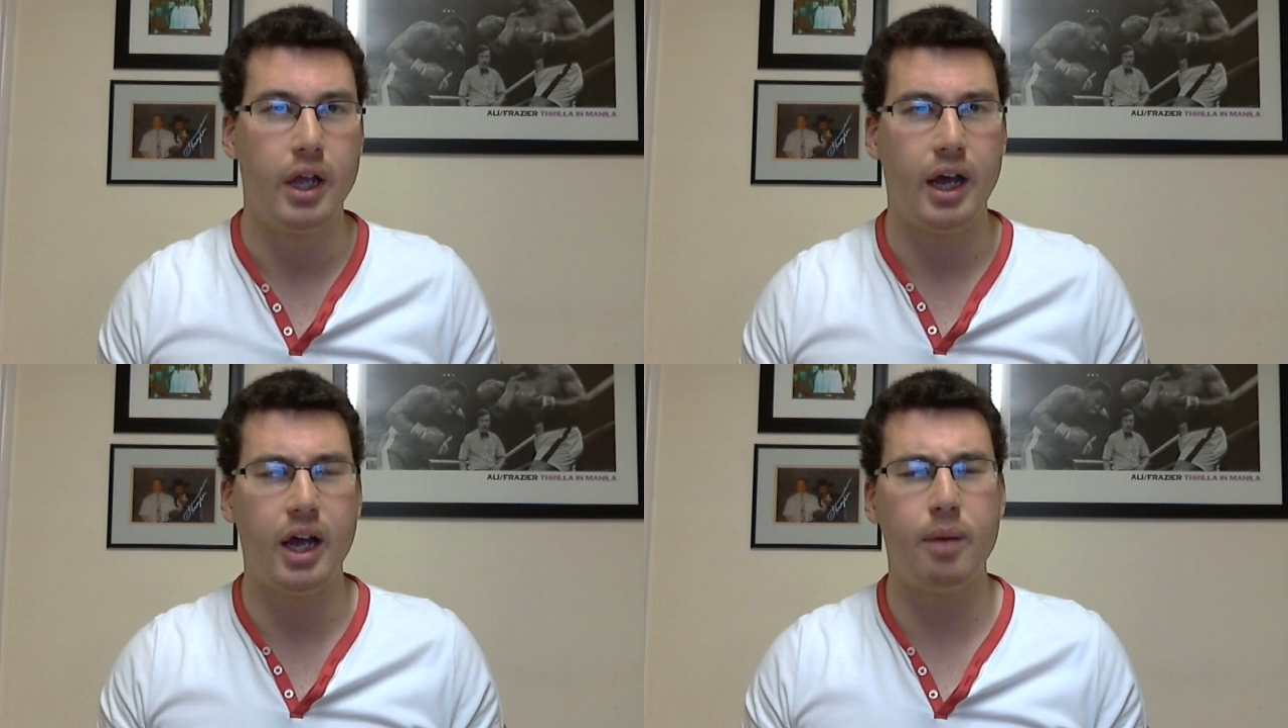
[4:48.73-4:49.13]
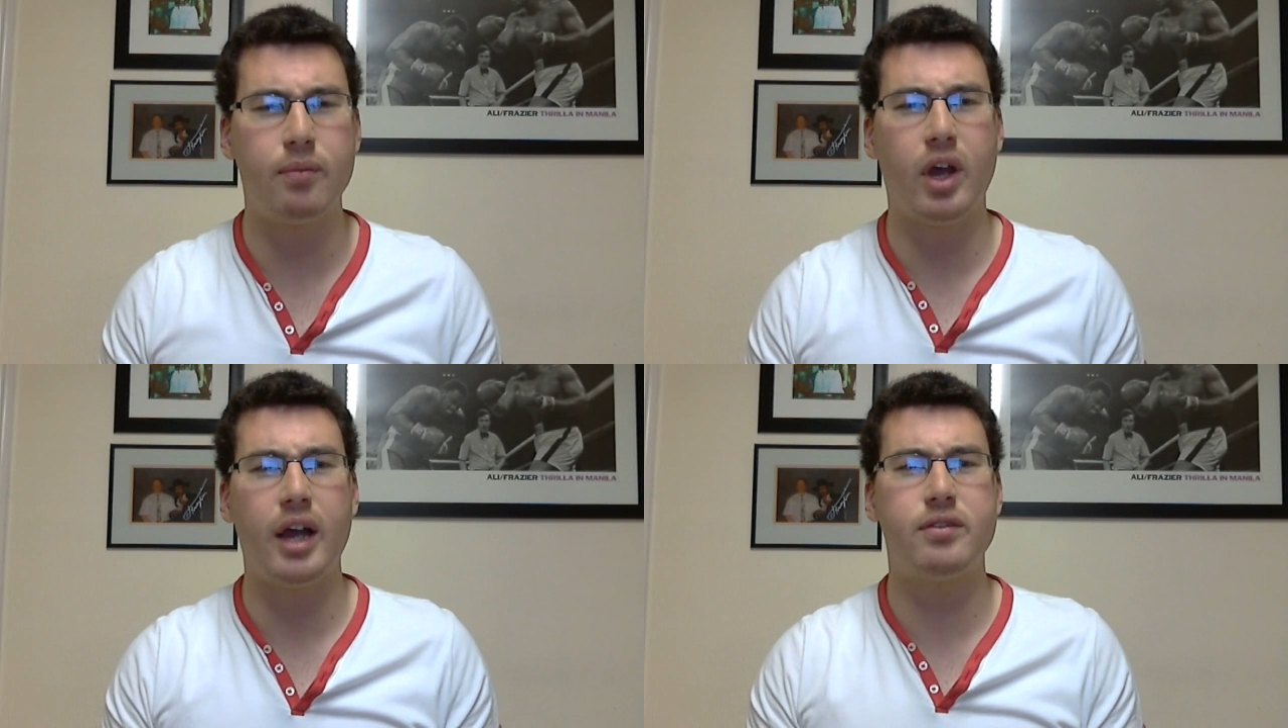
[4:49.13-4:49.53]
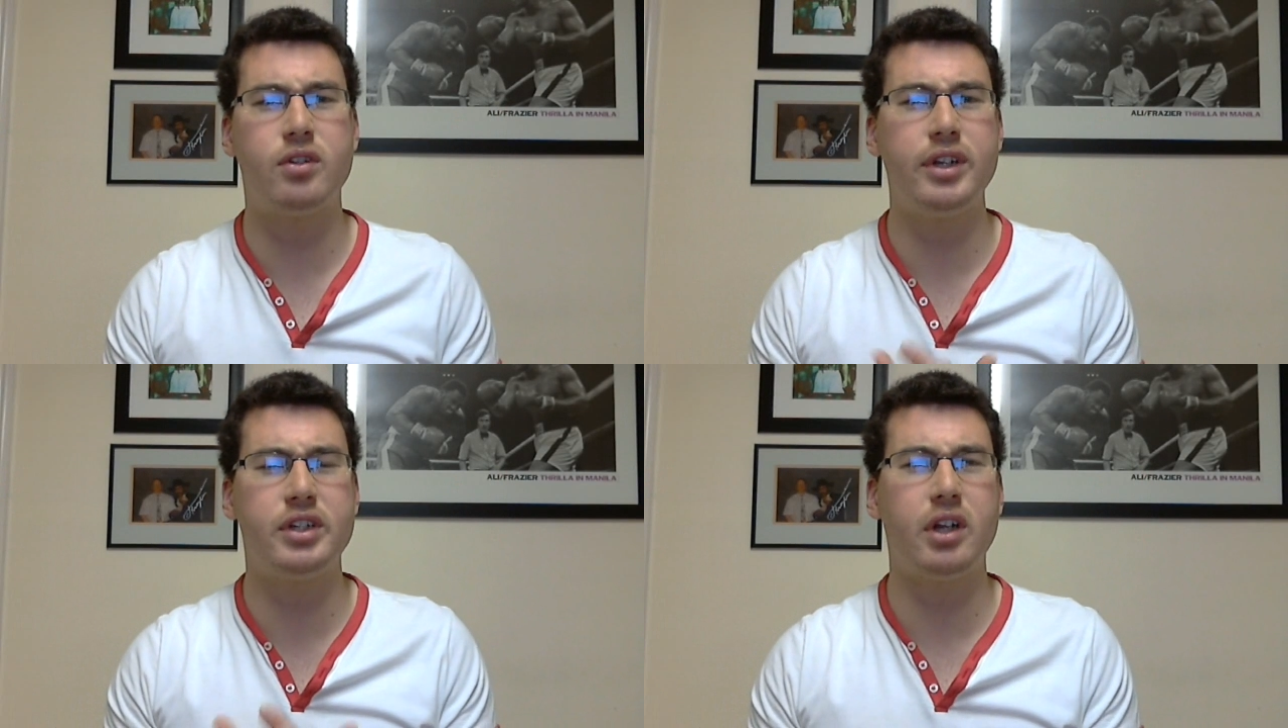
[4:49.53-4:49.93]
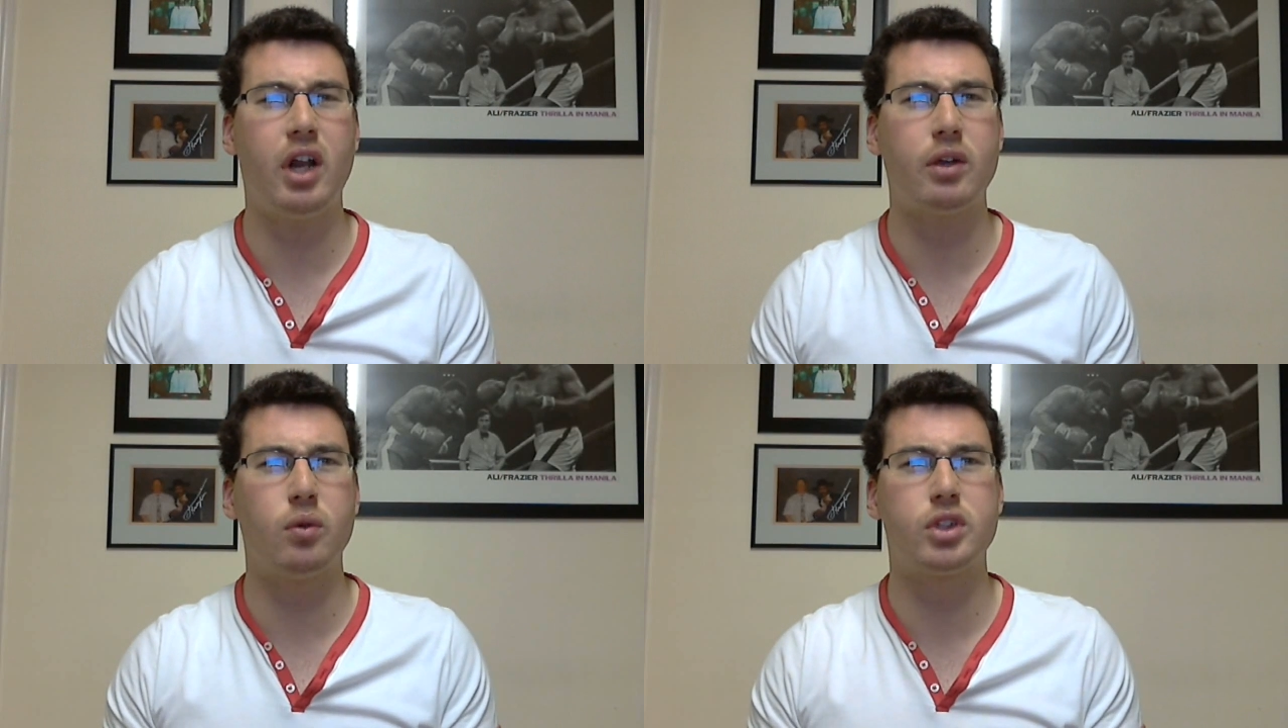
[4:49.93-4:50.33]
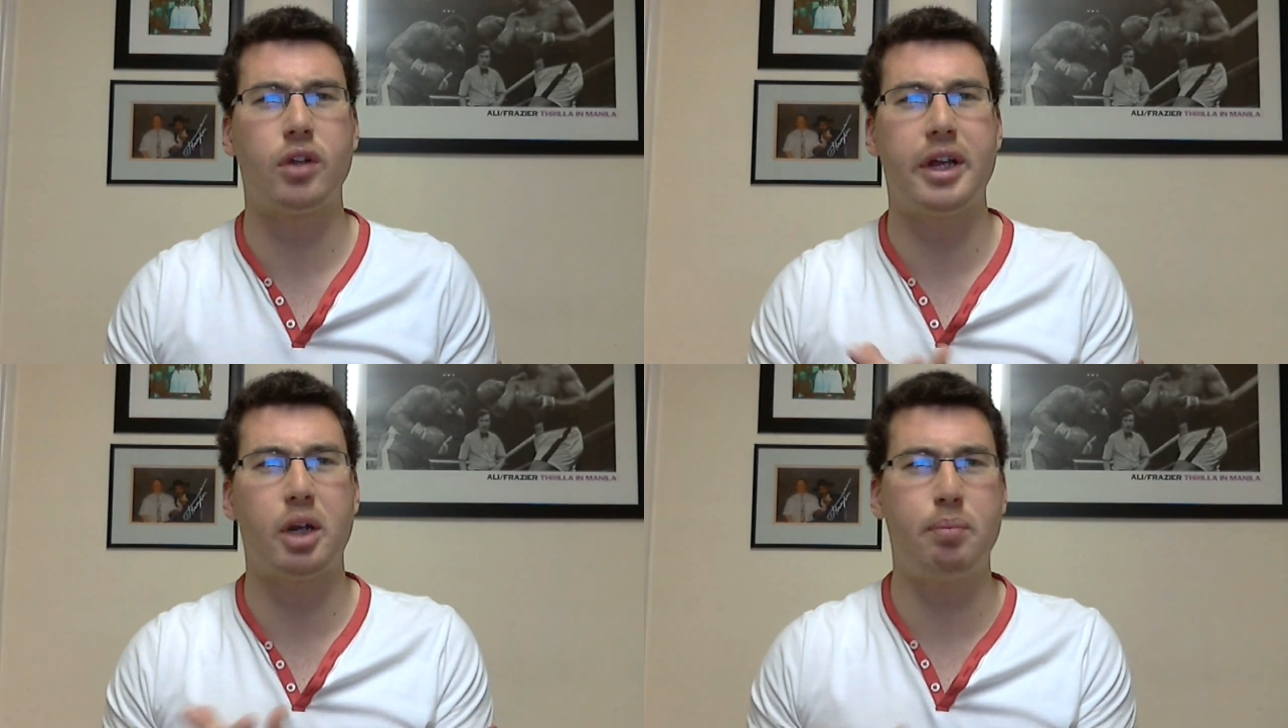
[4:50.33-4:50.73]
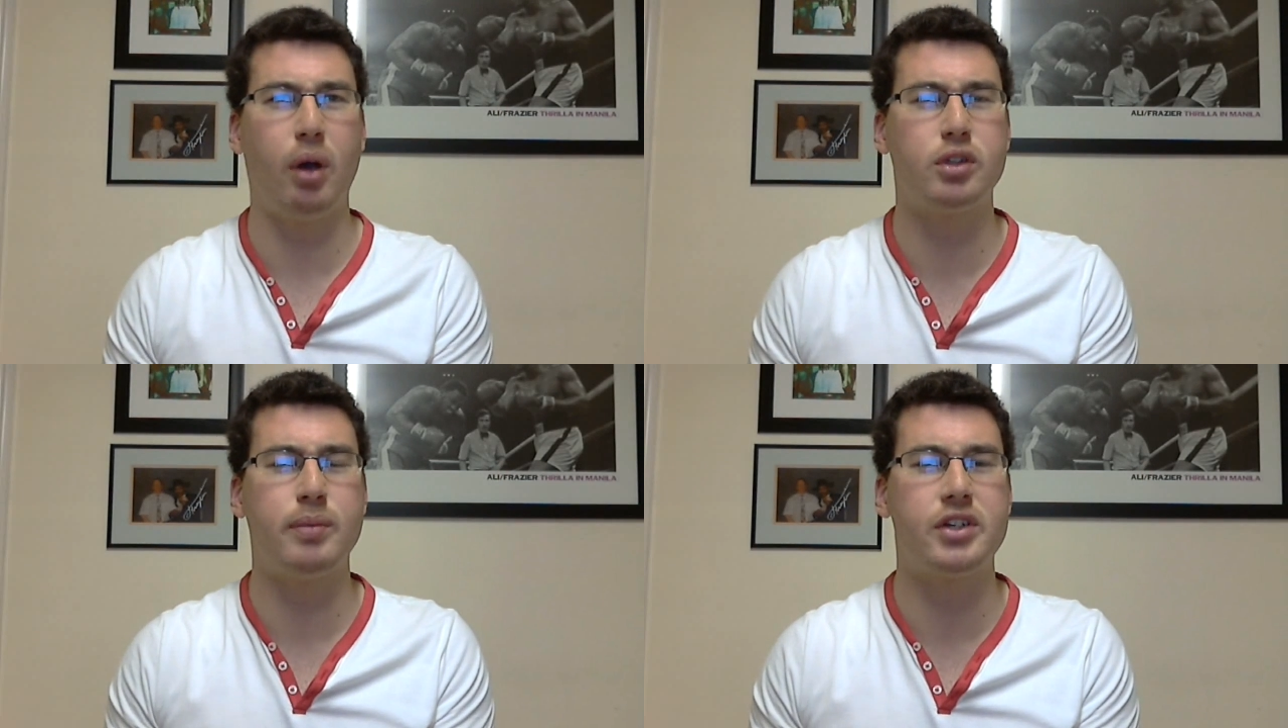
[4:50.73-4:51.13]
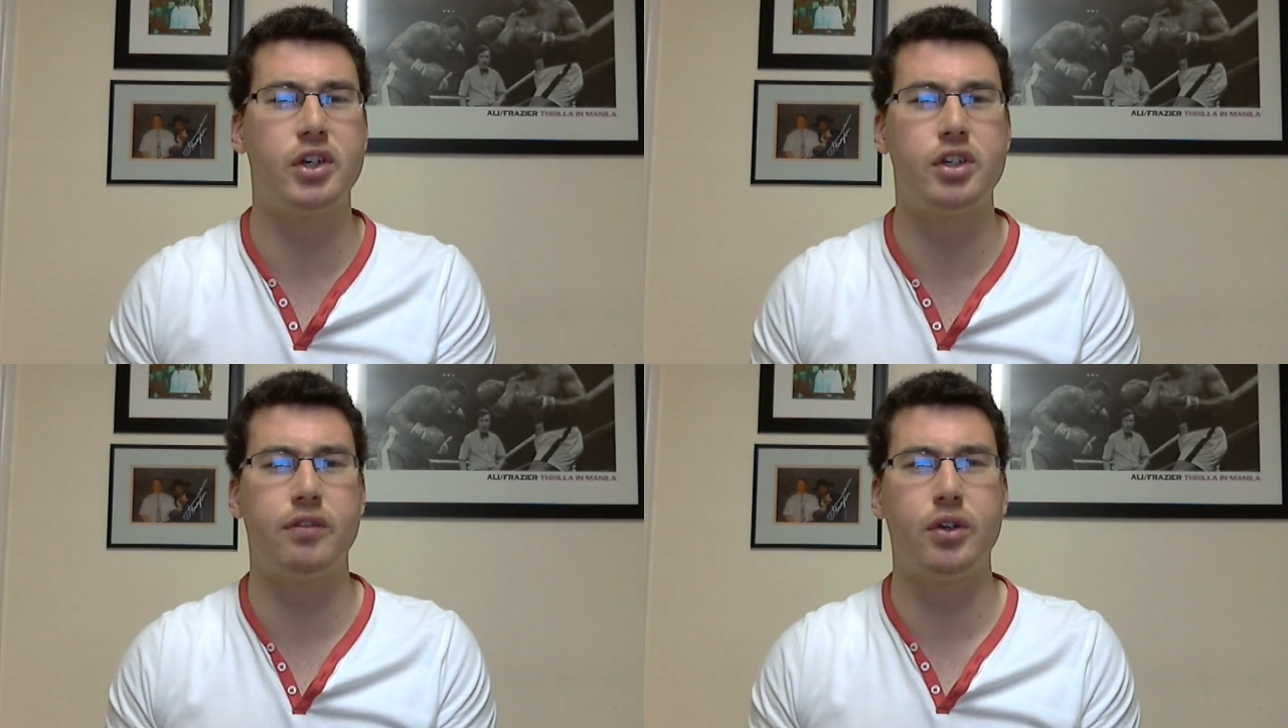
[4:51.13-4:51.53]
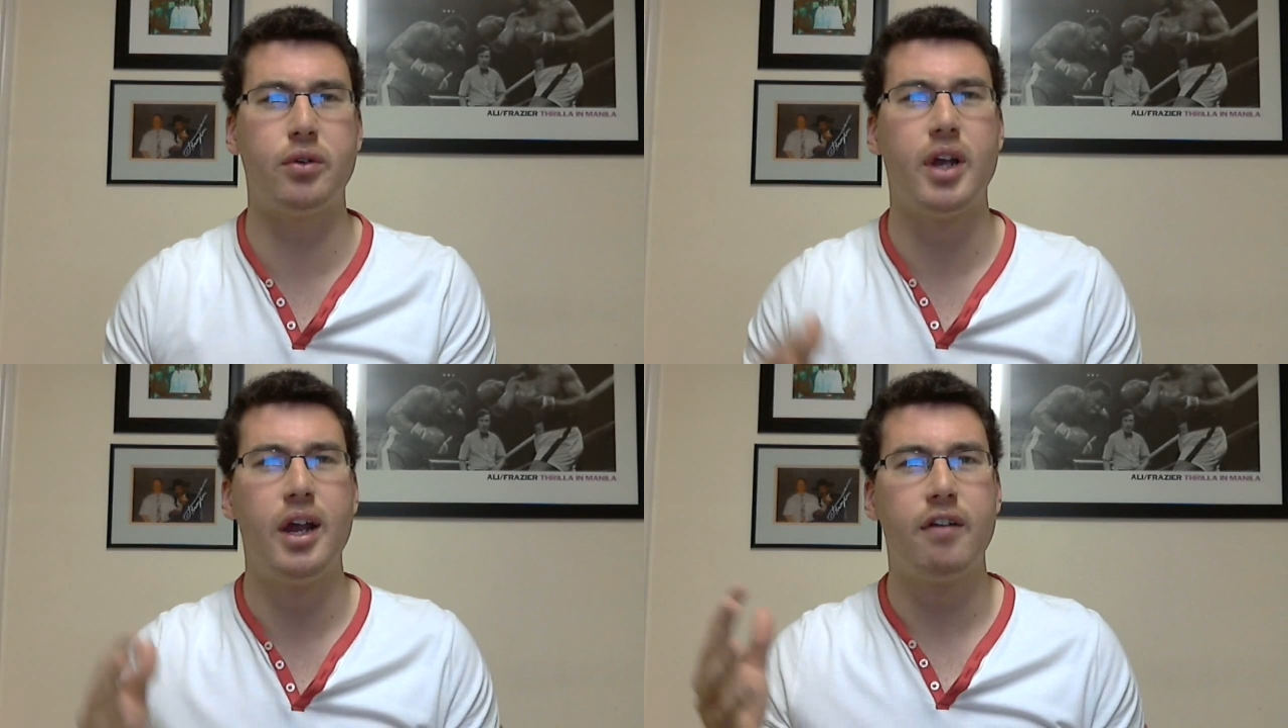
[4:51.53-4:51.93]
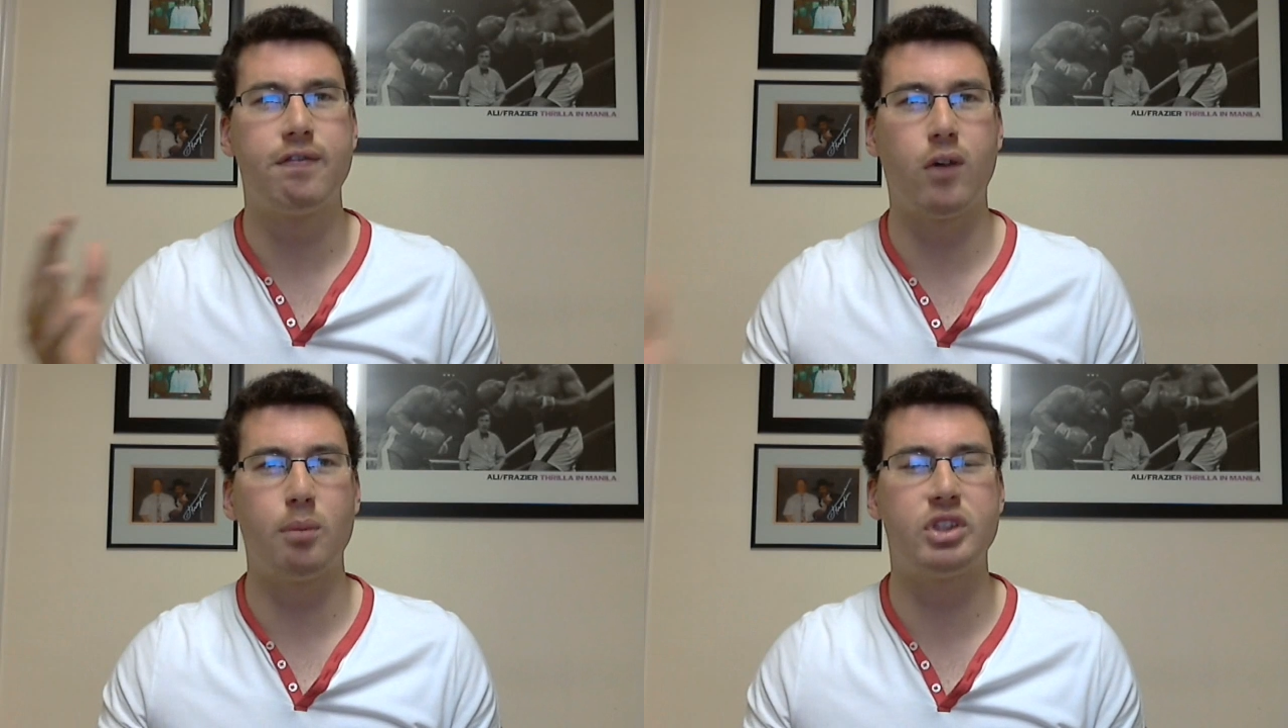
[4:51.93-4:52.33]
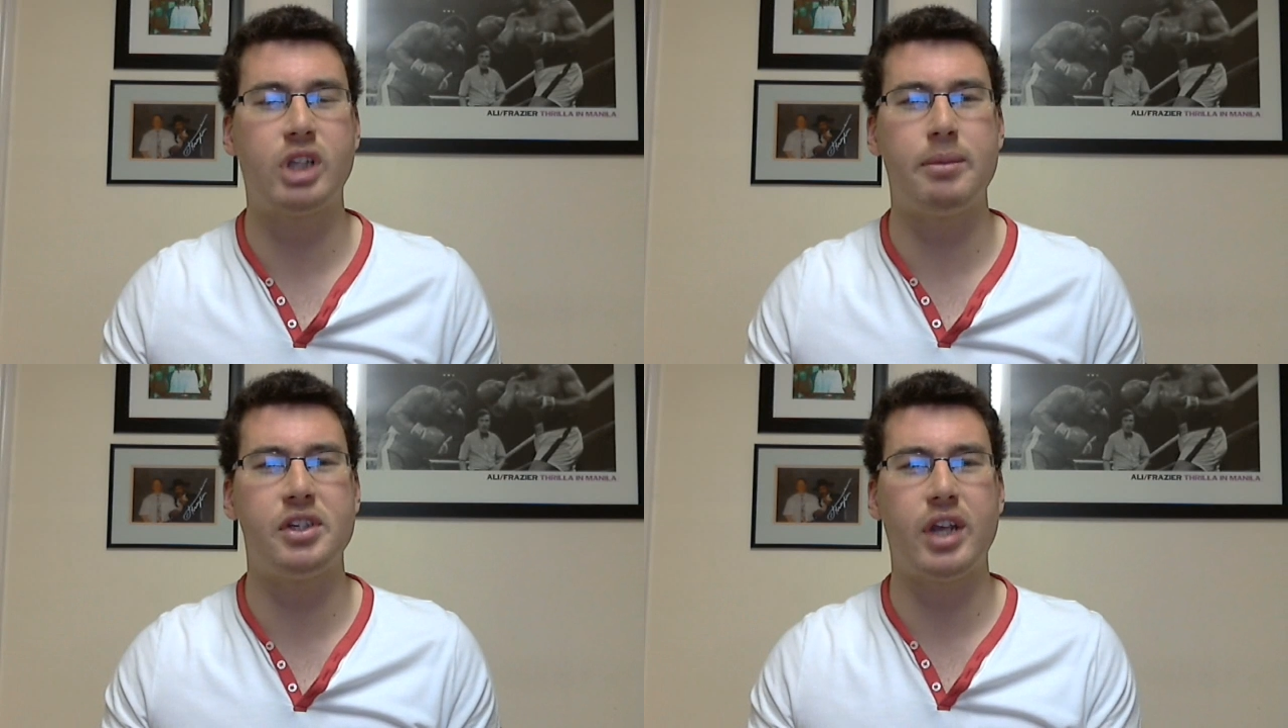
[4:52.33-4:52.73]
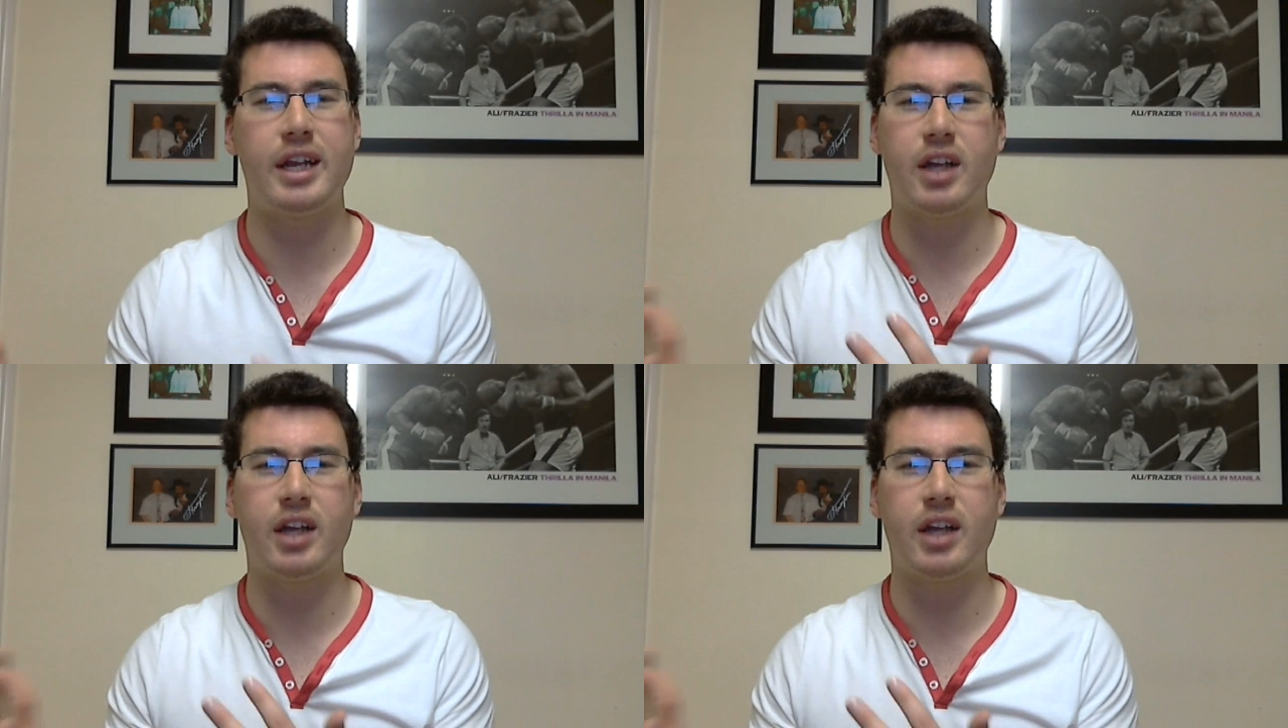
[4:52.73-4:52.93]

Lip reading: I did like also they had a post-match interview from Sami Zayn,